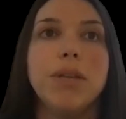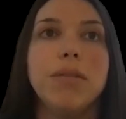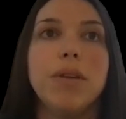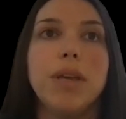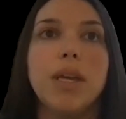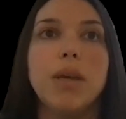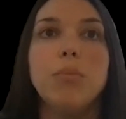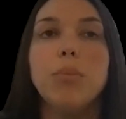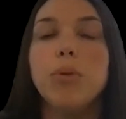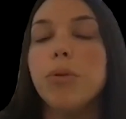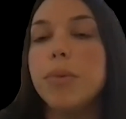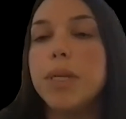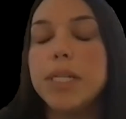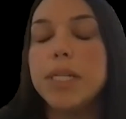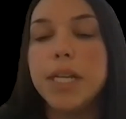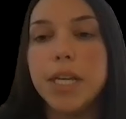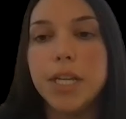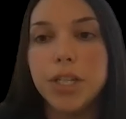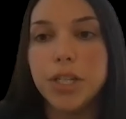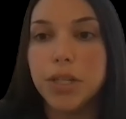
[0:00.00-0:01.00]

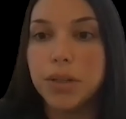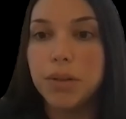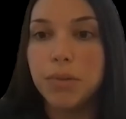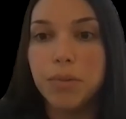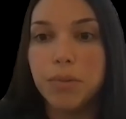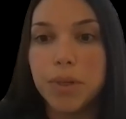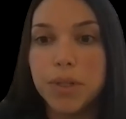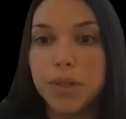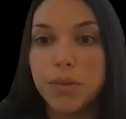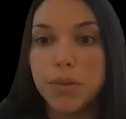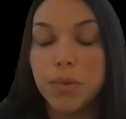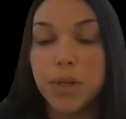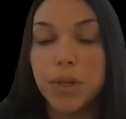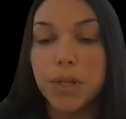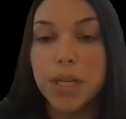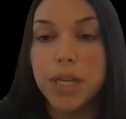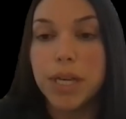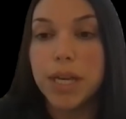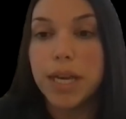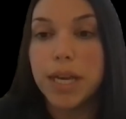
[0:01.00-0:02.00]
implementation was a
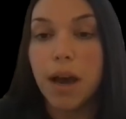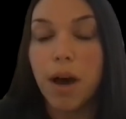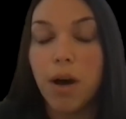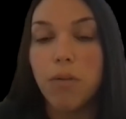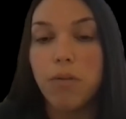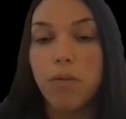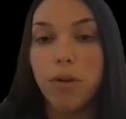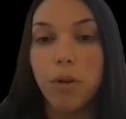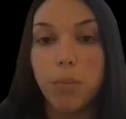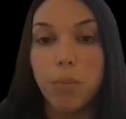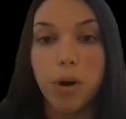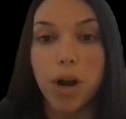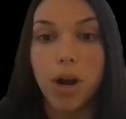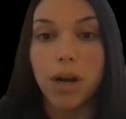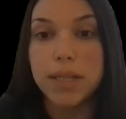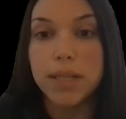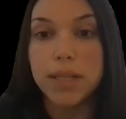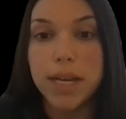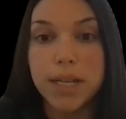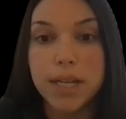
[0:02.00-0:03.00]
really helpful
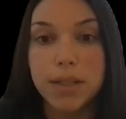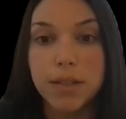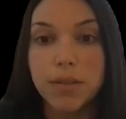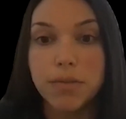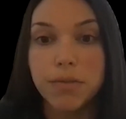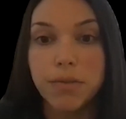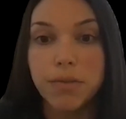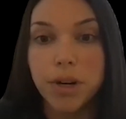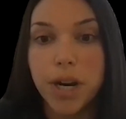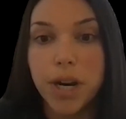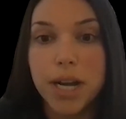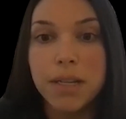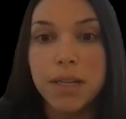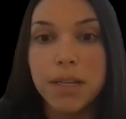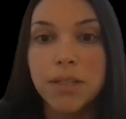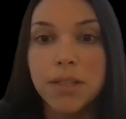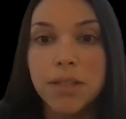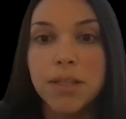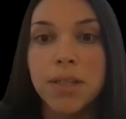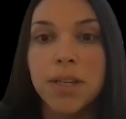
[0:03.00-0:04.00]
process for
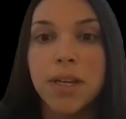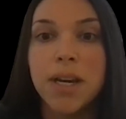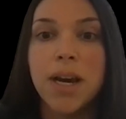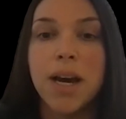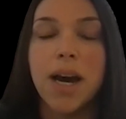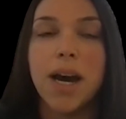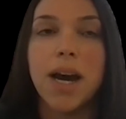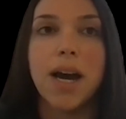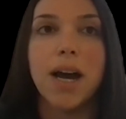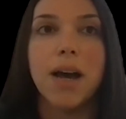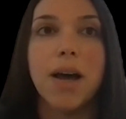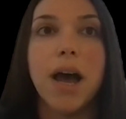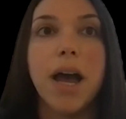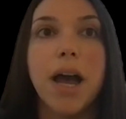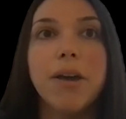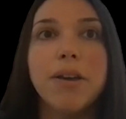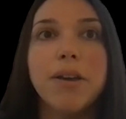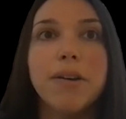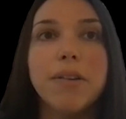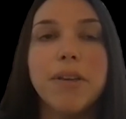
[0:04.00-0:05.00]
us.
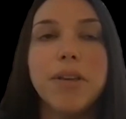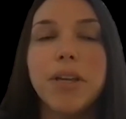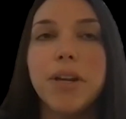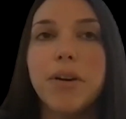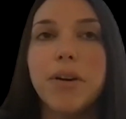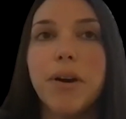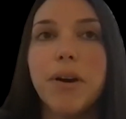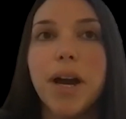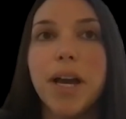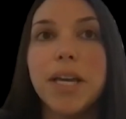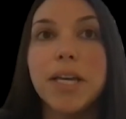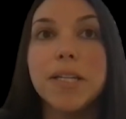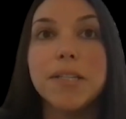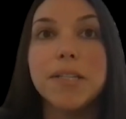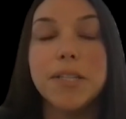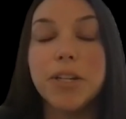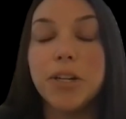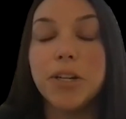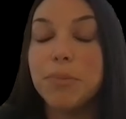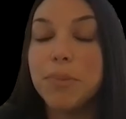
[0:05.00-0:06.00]
I
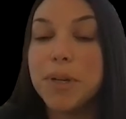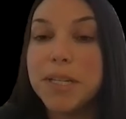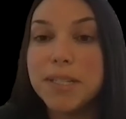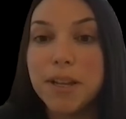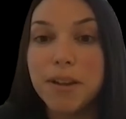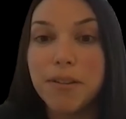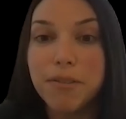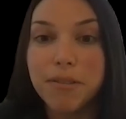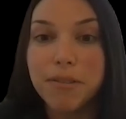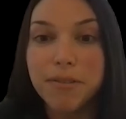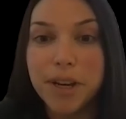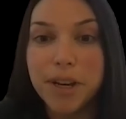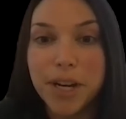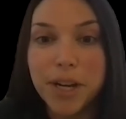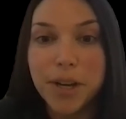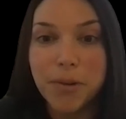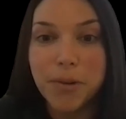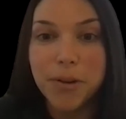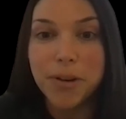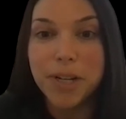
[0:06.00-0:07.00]
consider myself a
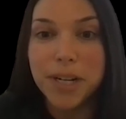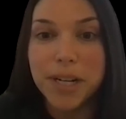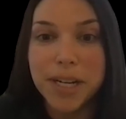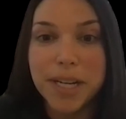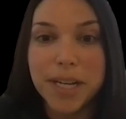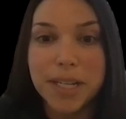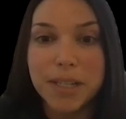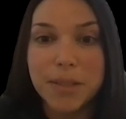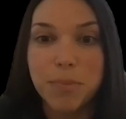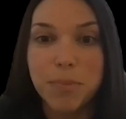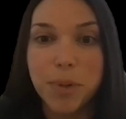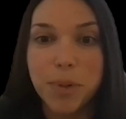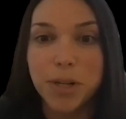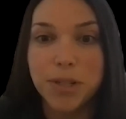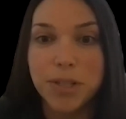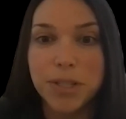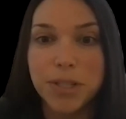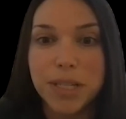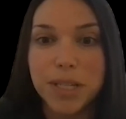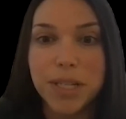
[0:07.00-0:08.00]
very organized
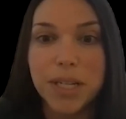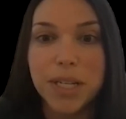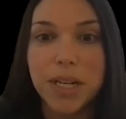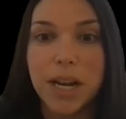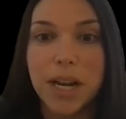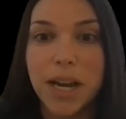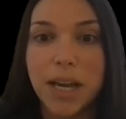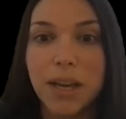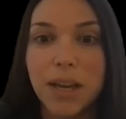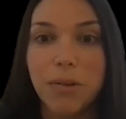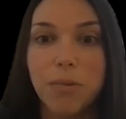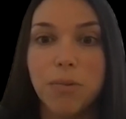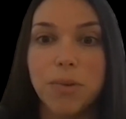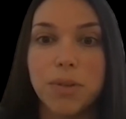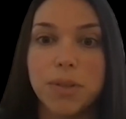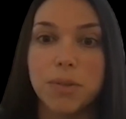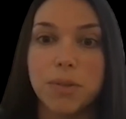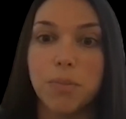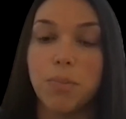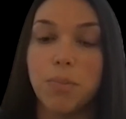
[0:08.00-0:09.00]
person, and I
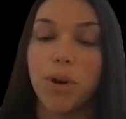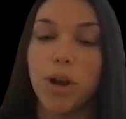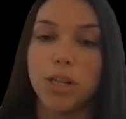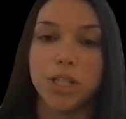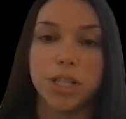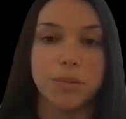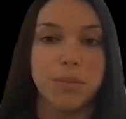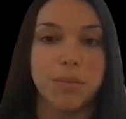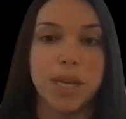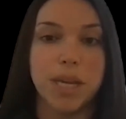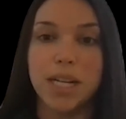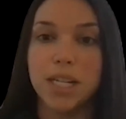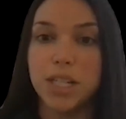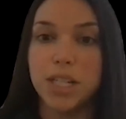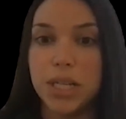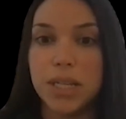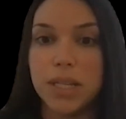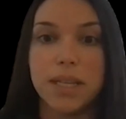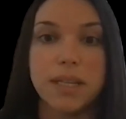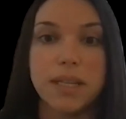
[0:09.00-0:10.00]
was project
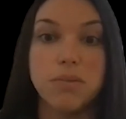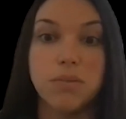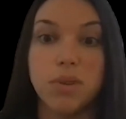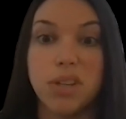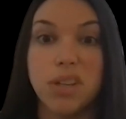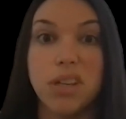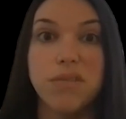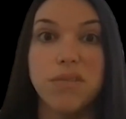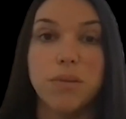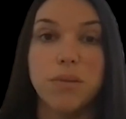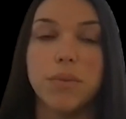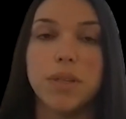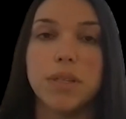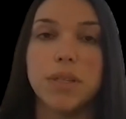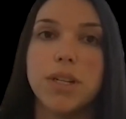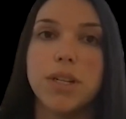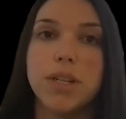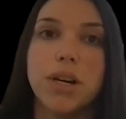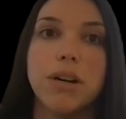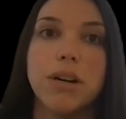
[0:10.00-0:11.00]
managing this really from the
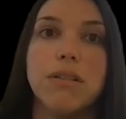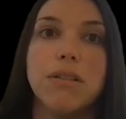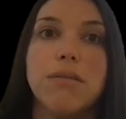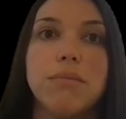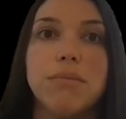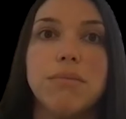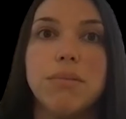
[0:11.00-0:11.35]
start